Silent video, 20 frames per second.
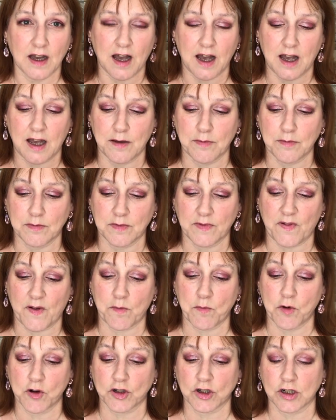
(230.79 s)
If
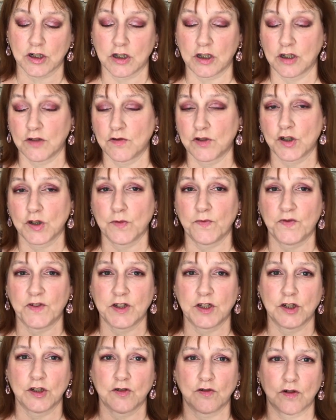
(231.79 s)
I'm watching a YouTube
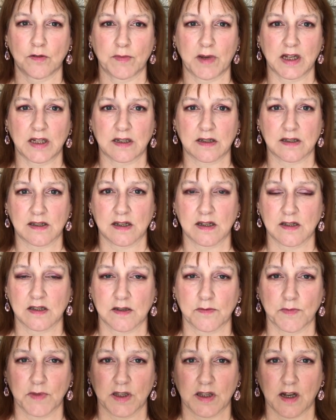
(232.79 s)
video, I might see
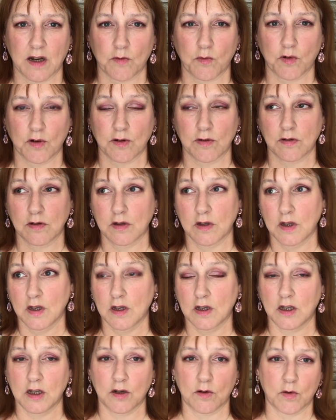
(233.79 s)
something that I want to,
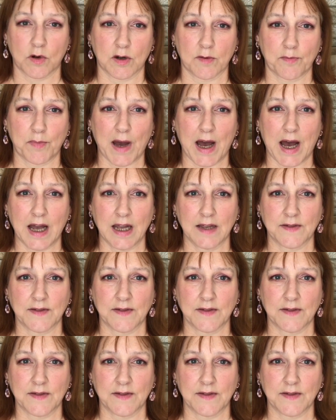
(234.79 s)
you know, buy.